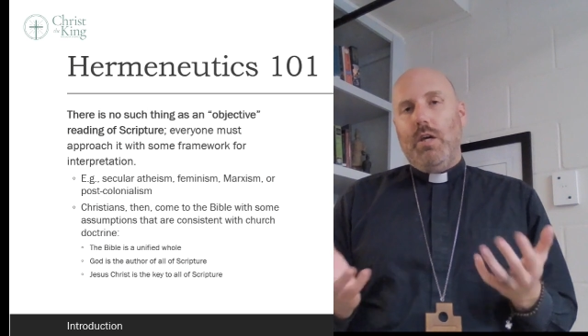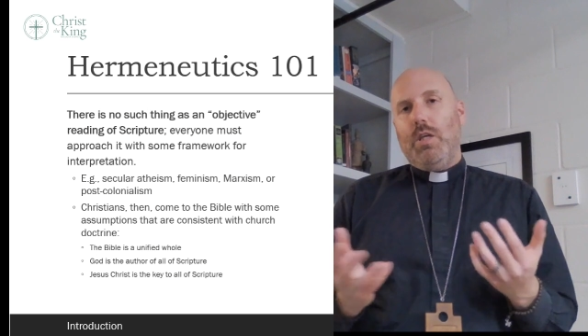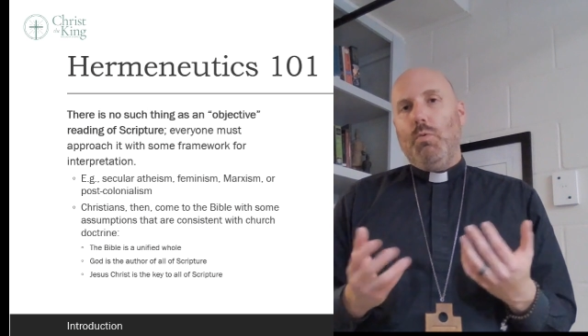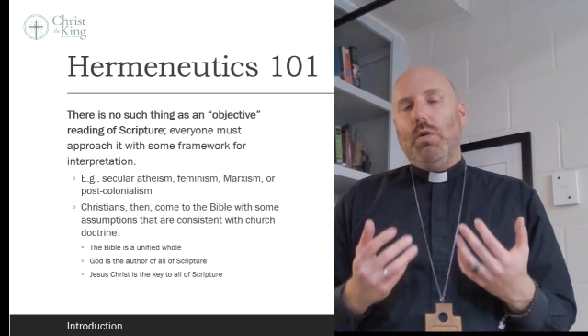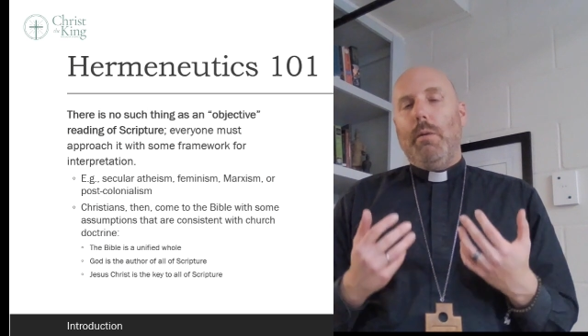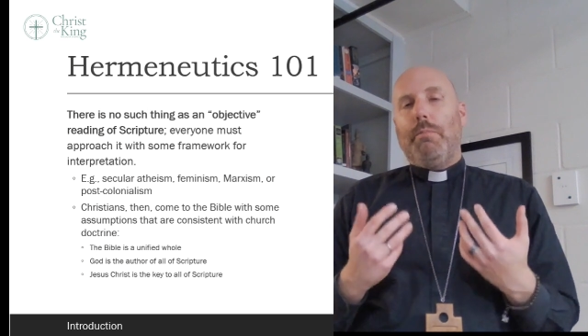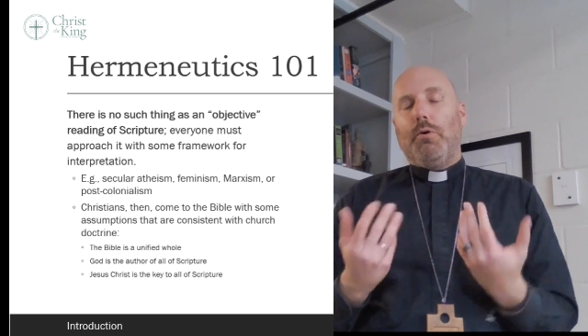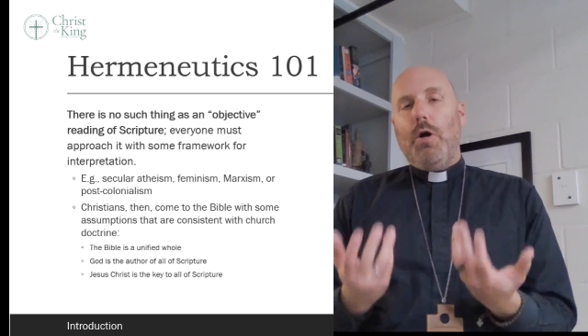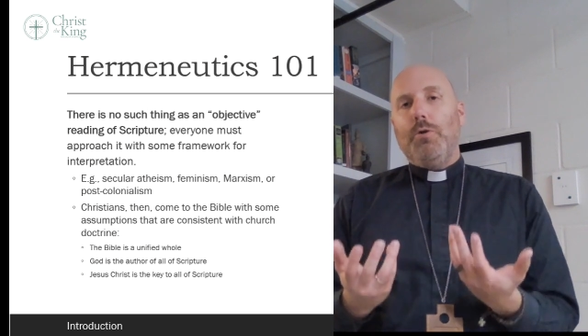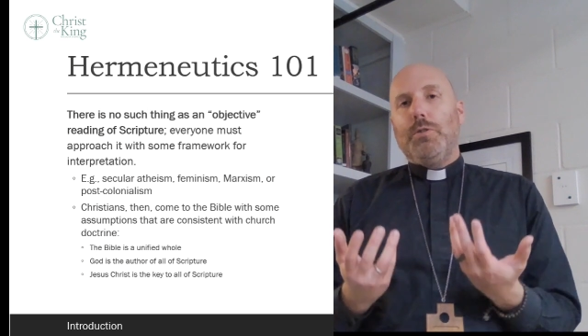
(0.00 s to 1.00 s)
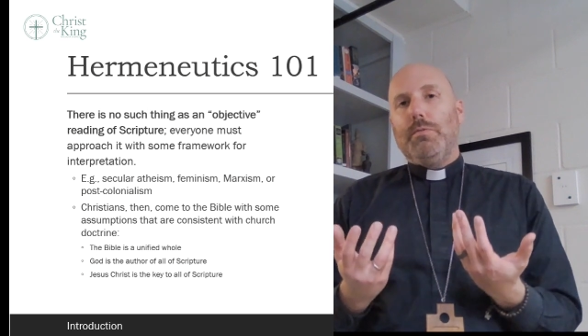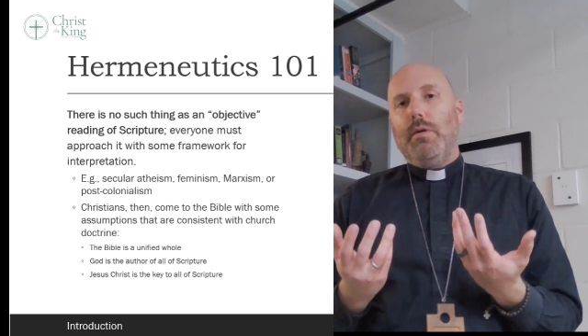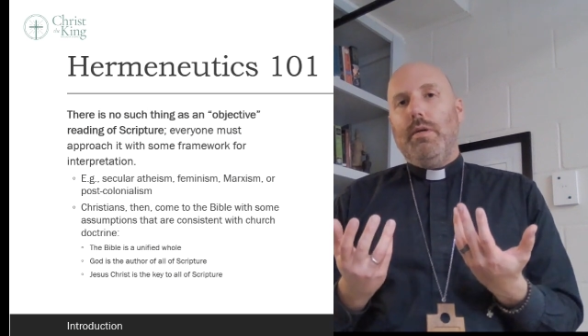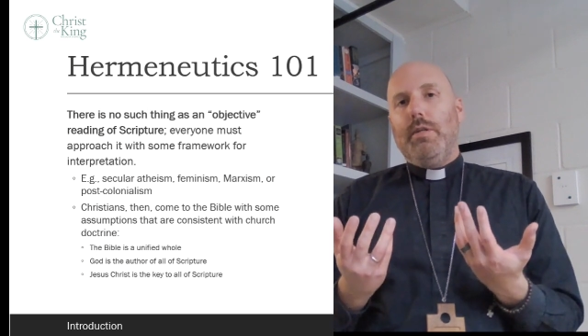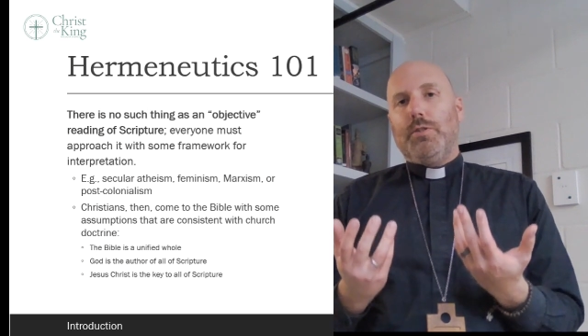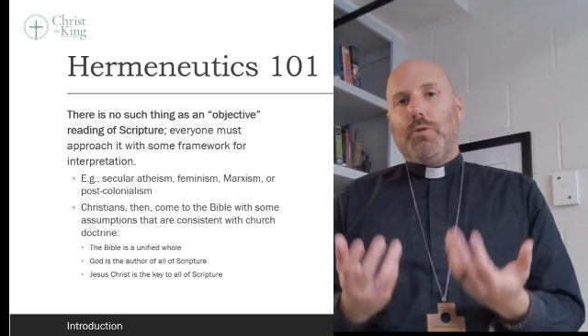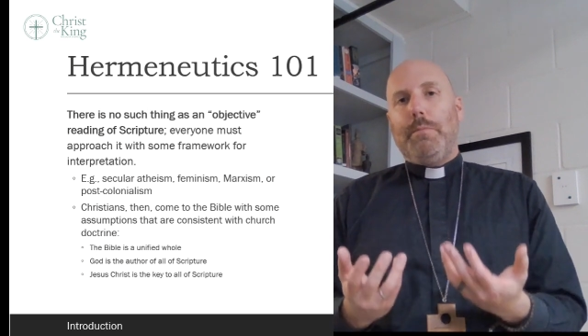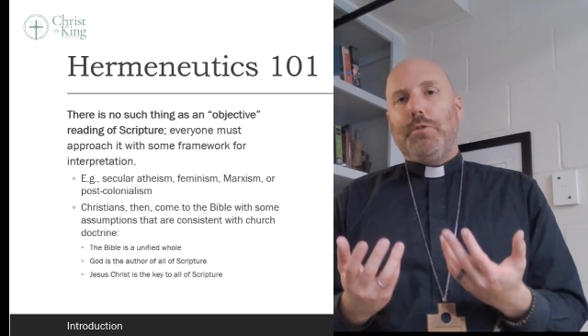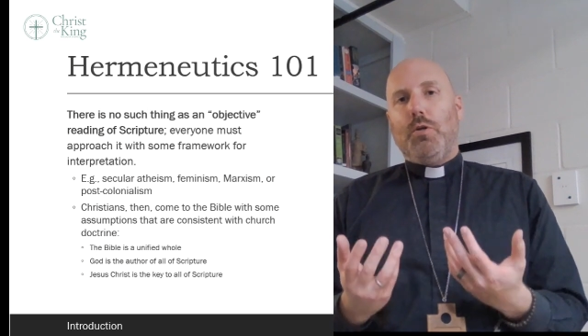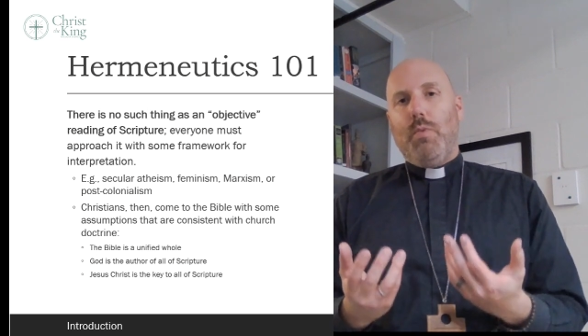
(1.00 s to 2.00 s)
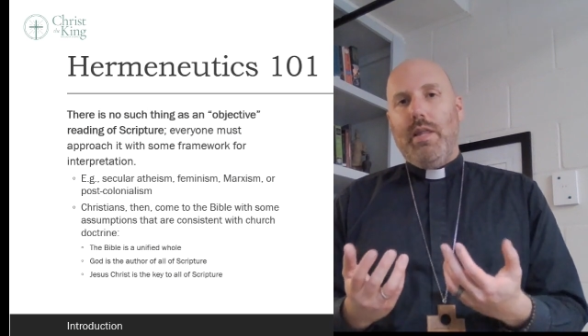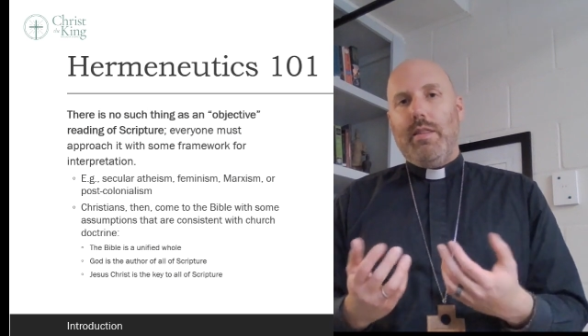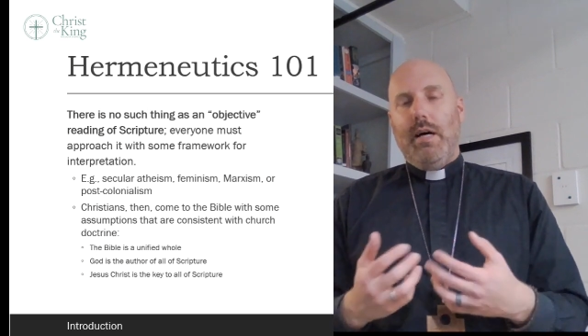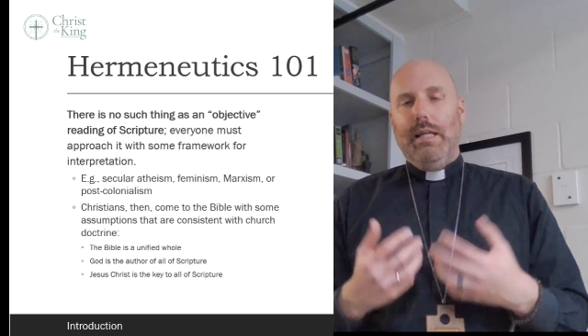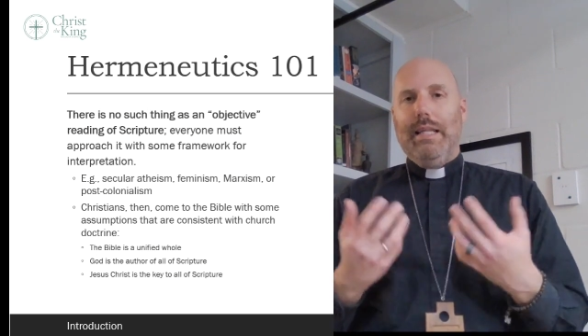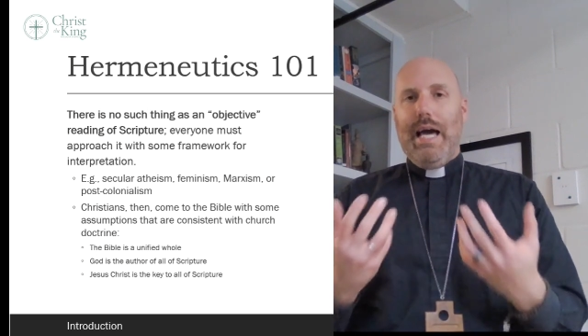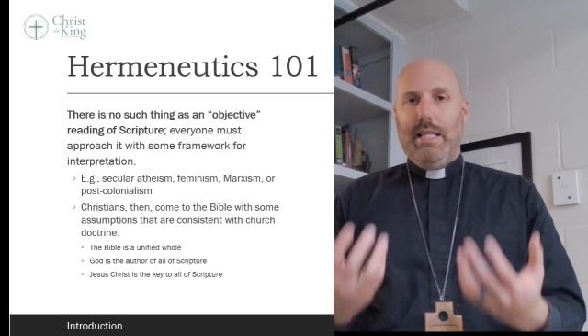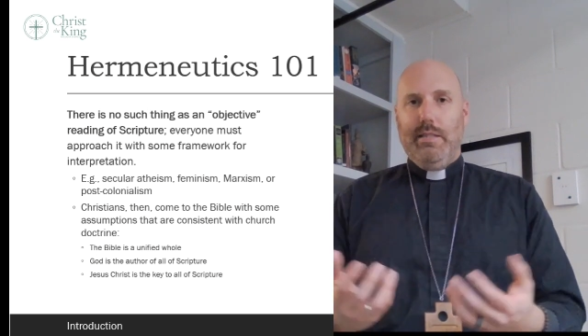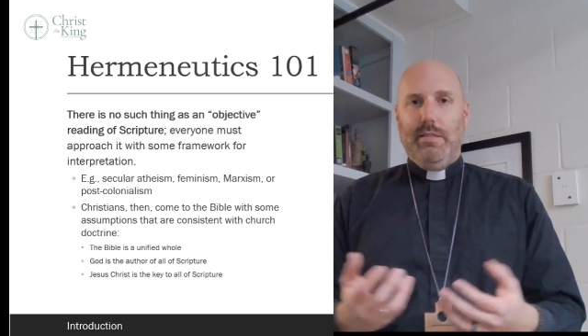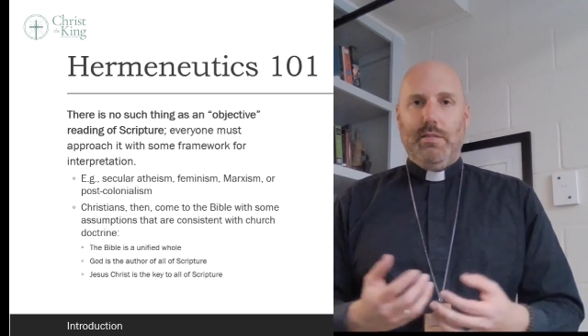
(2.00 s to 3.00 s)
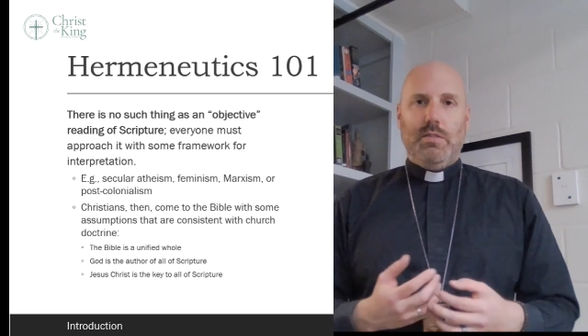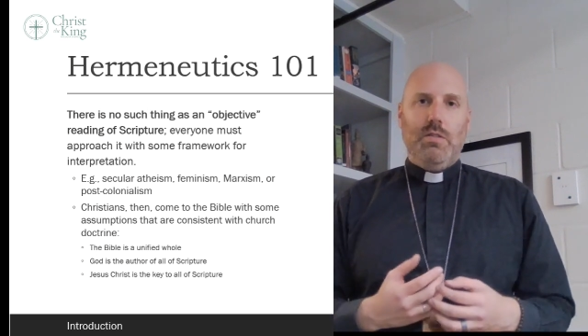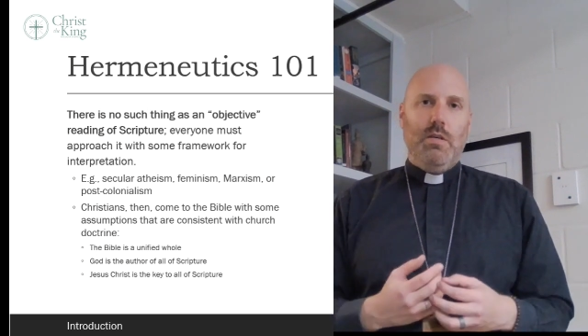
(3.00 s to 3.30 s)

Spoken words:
you will approach Scripture with a lens,